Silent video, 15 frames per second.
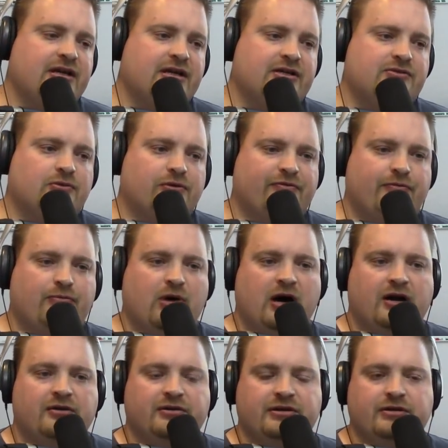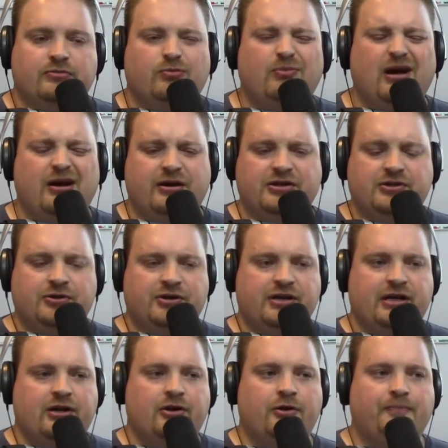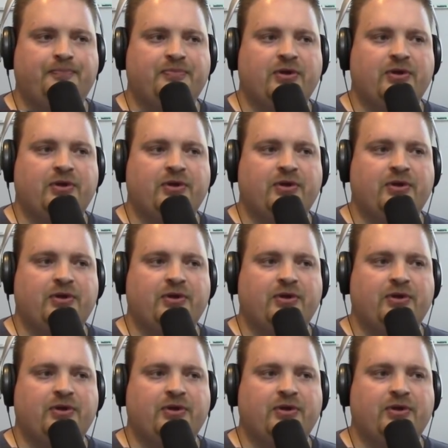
sort of modernist cooking at home.